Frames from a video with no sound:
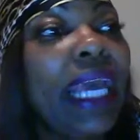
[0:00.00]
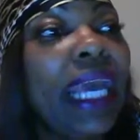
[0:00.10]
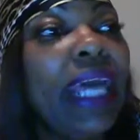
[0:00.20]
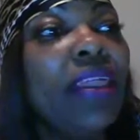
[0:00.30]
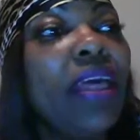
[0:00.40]

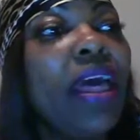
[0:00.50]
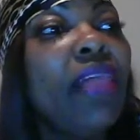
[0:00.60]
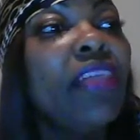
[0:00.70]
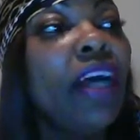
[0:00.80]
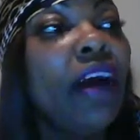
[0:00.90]
at
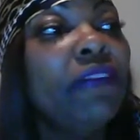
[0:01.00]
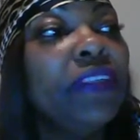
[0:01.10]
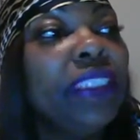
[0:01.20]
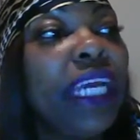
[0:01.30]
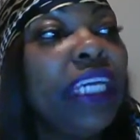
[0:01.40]
the
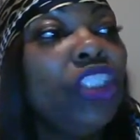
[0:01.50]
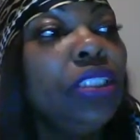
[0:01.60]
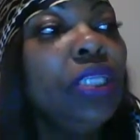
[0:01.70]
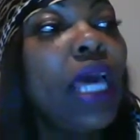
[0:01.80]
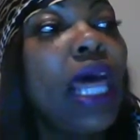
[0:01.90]

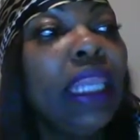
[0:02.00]
confrontation,